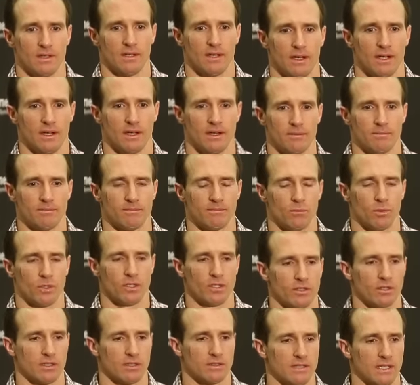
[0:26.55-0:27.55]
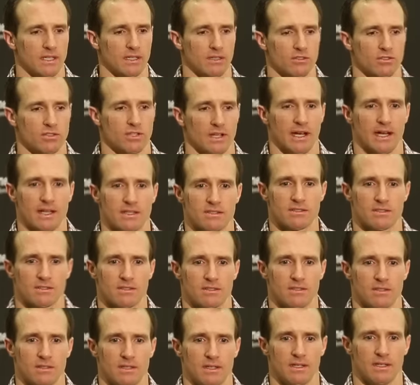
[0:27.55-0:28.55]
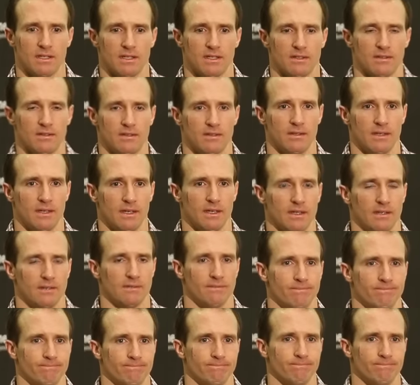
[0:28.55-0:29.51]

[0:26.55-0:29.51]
um, when you're going to take your shots and and